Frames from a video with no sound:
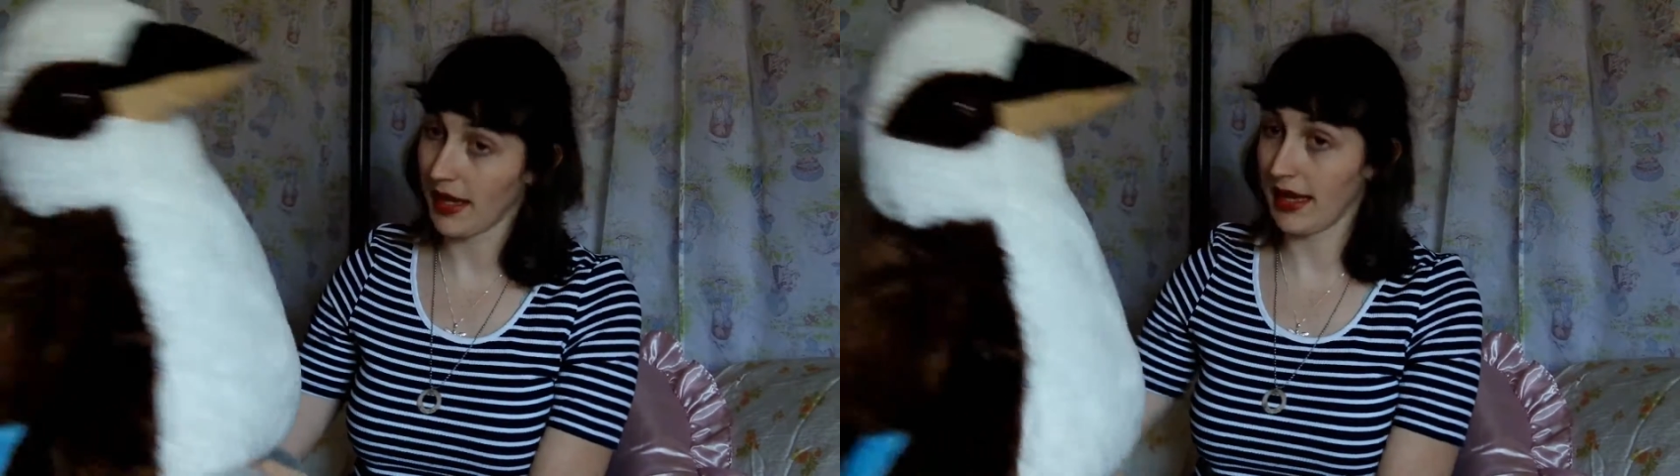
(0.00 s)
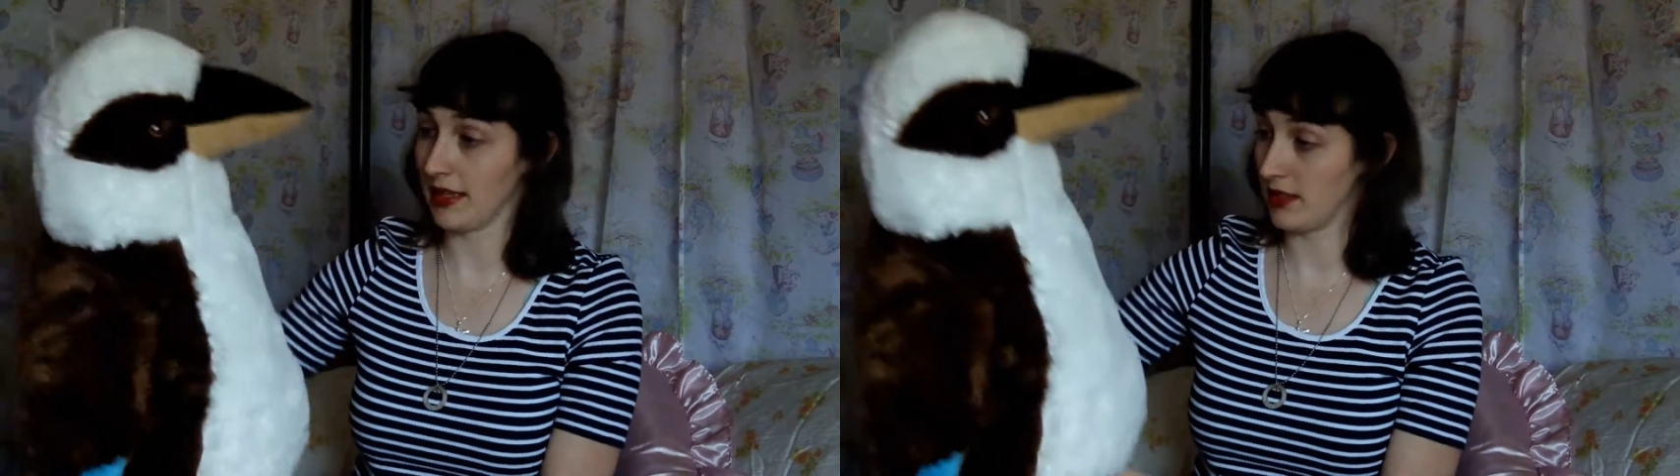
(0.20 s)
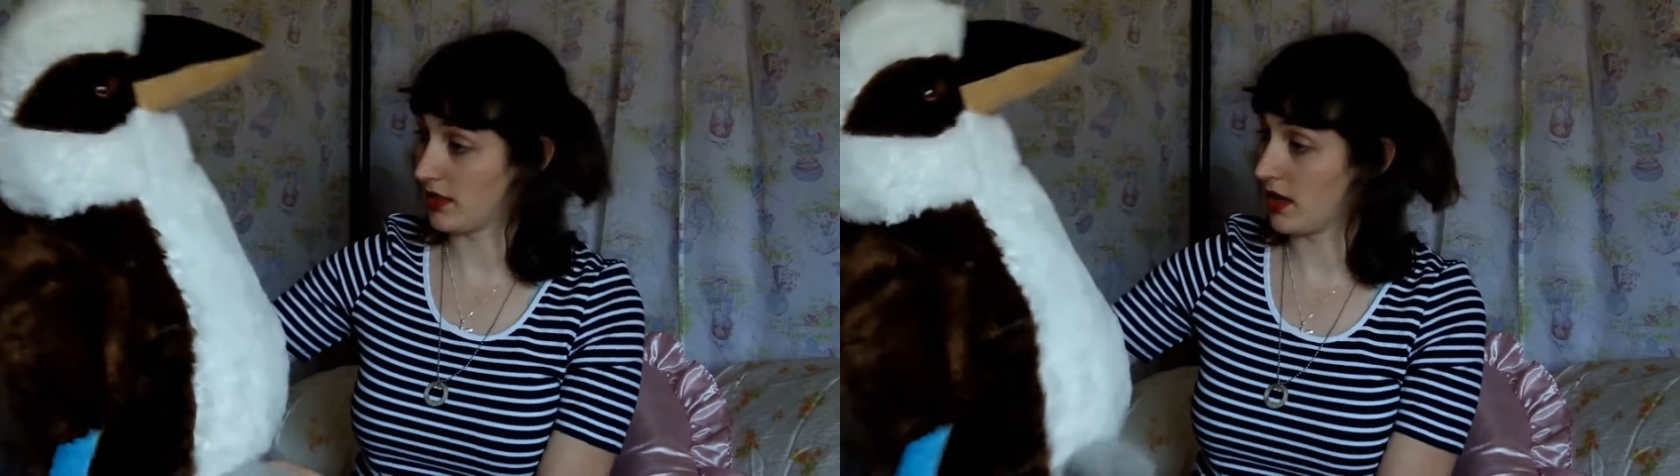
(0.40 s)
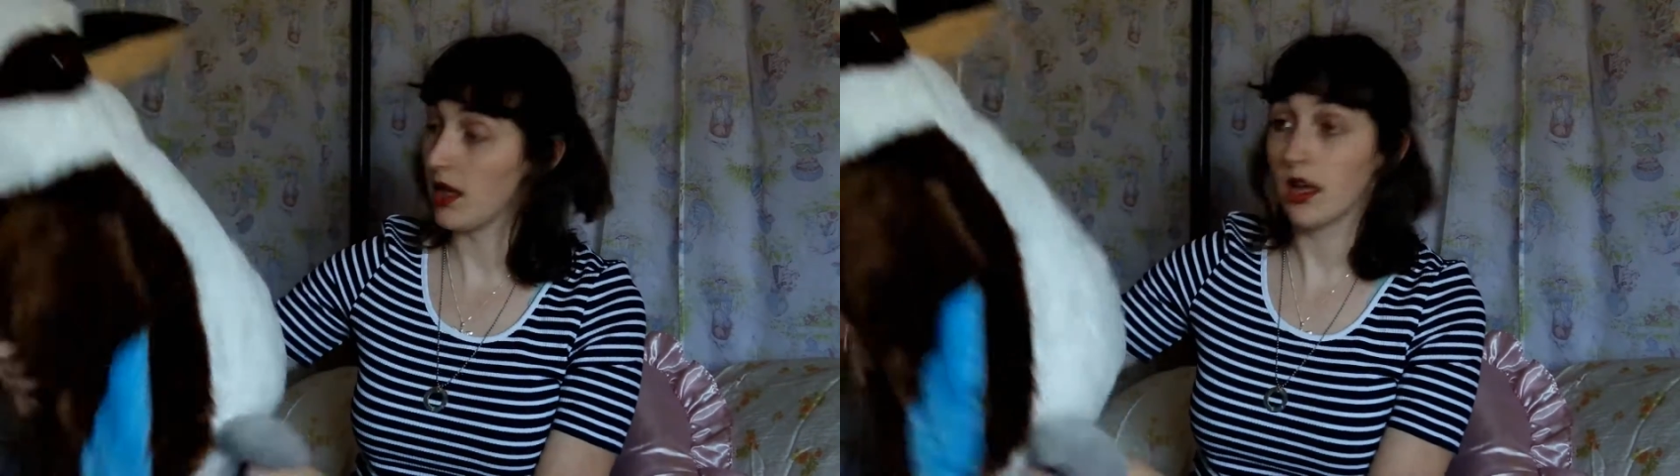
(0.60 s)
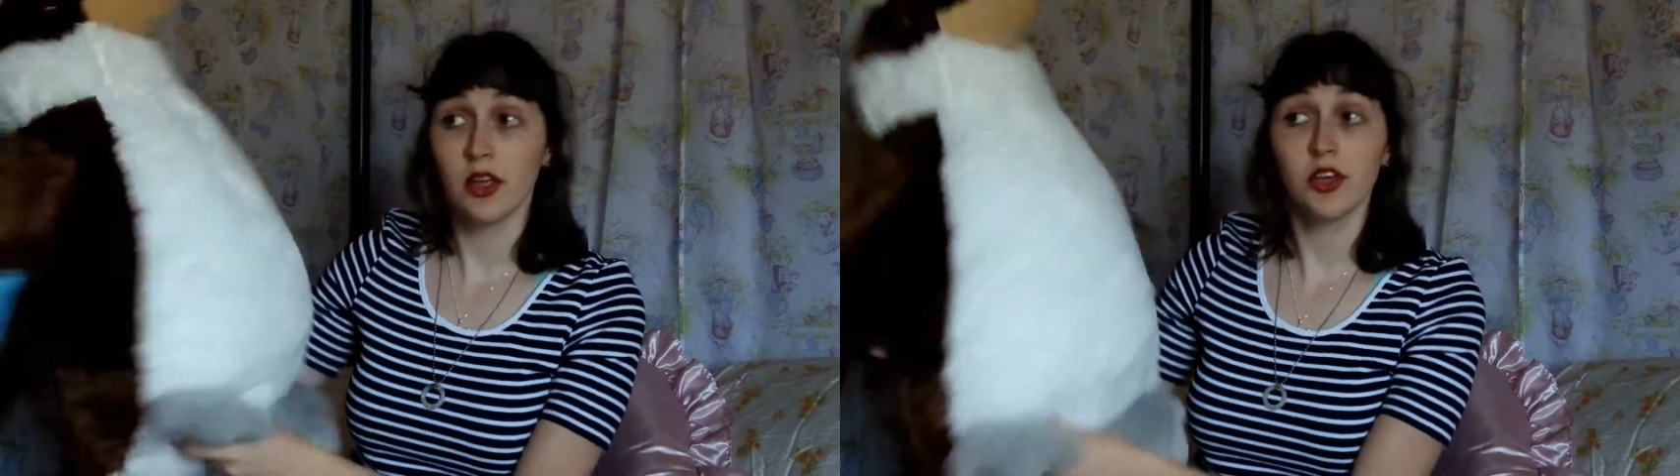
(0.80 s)
He is
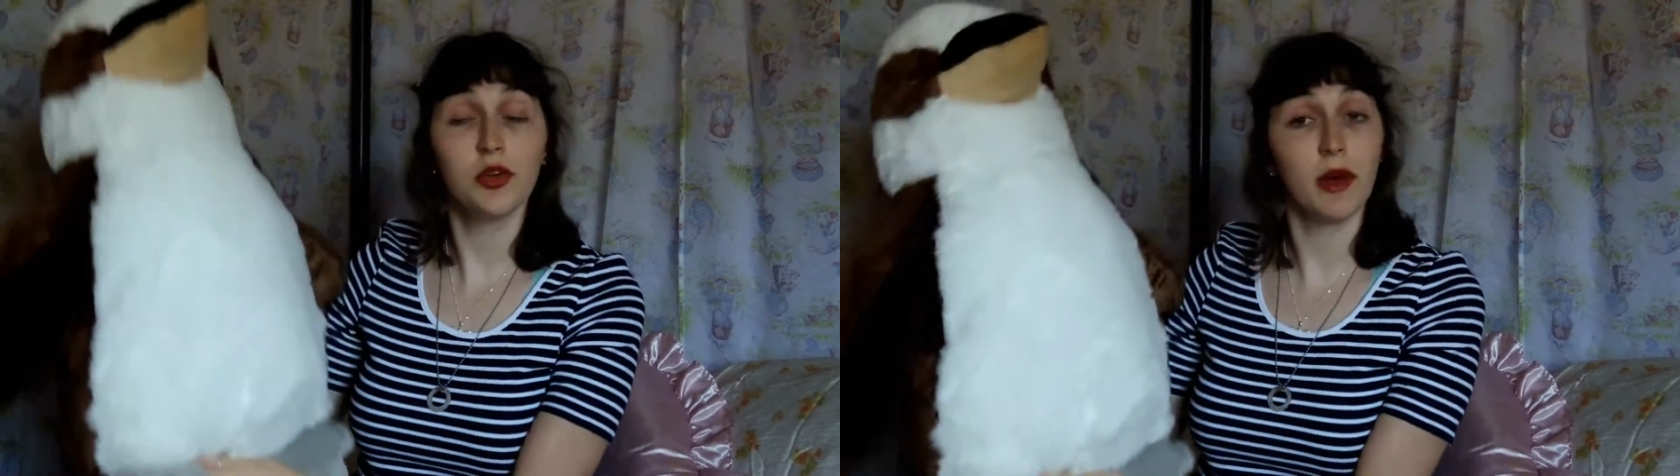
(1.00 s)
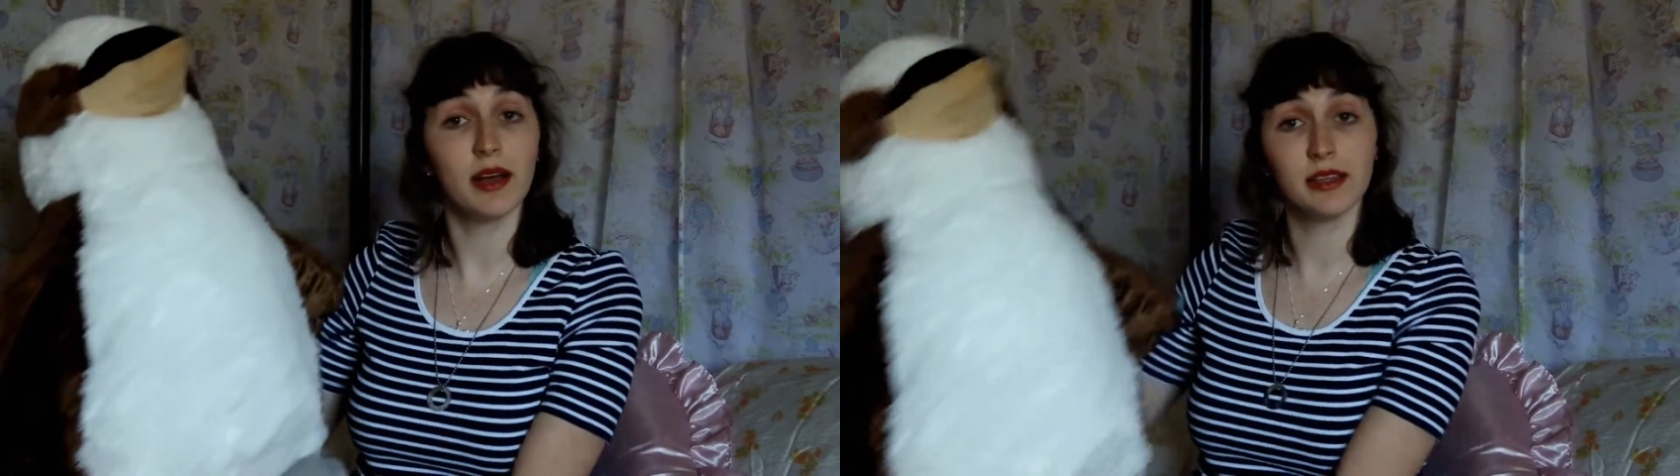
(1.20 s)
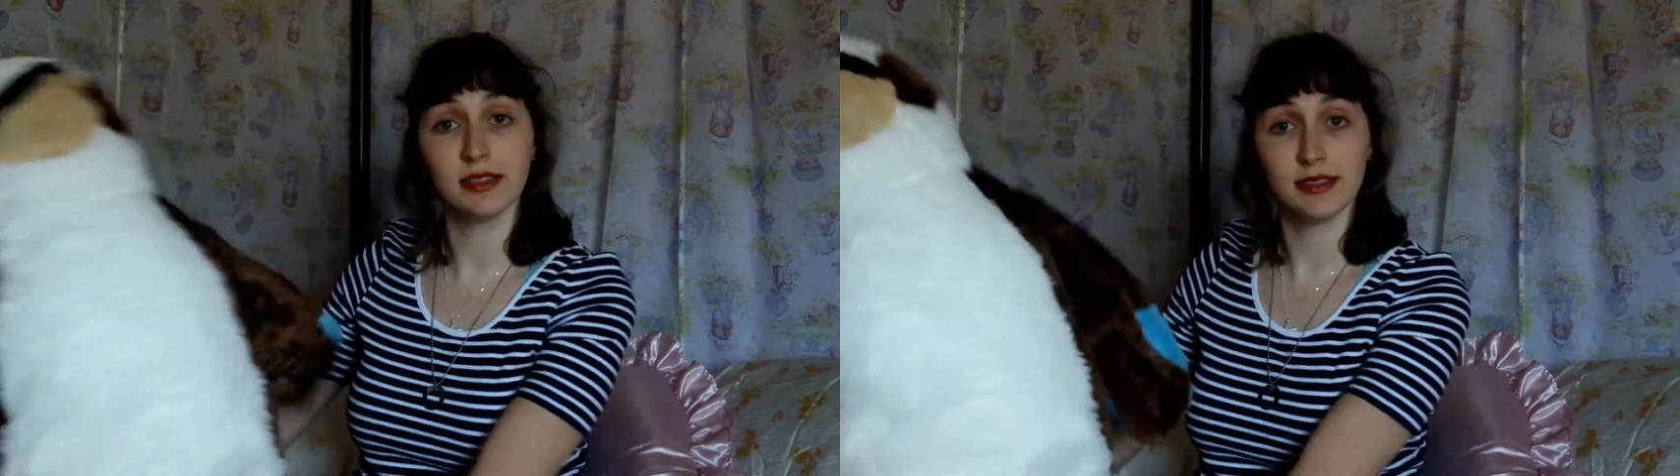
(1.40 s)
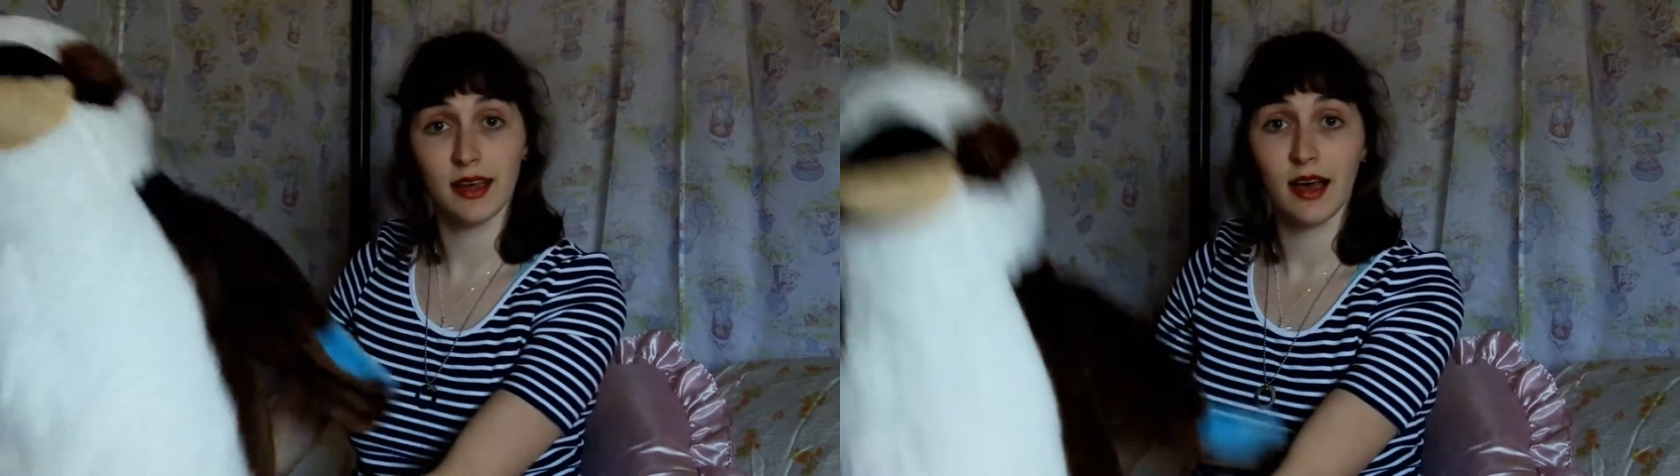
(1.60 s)
humongous,